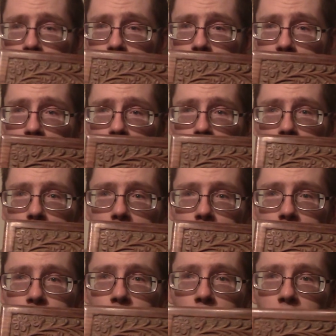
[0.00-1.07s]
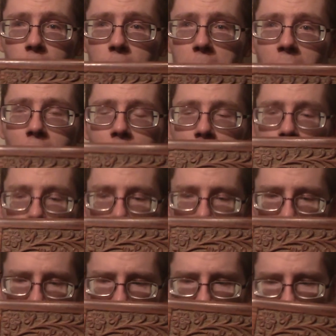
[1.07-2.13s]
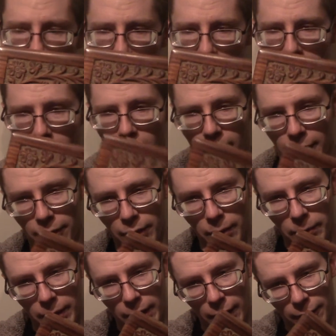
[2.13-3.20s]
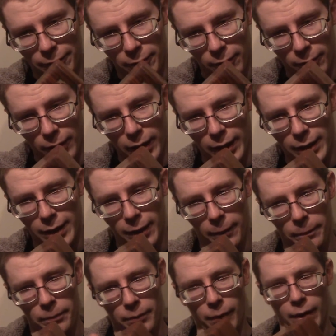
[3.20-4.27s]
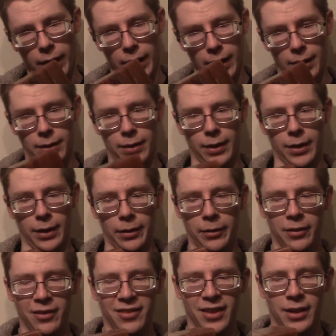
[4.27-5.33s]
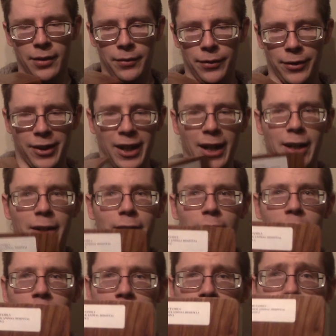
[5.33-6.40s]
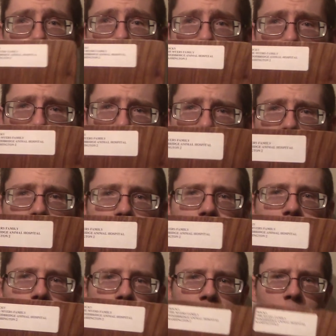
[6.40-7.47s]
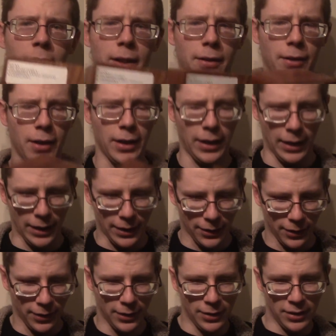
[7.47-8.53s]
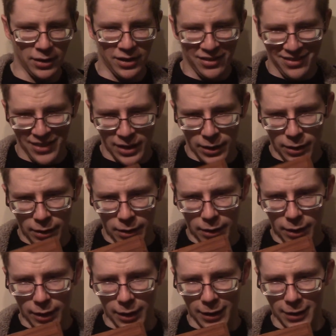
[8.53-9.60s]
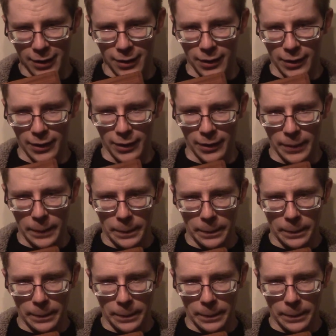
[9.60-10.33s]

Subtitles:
there we go, there's focus. Here's the little box that we got for Rocky. And it's got his name, the vet we got it done at, and it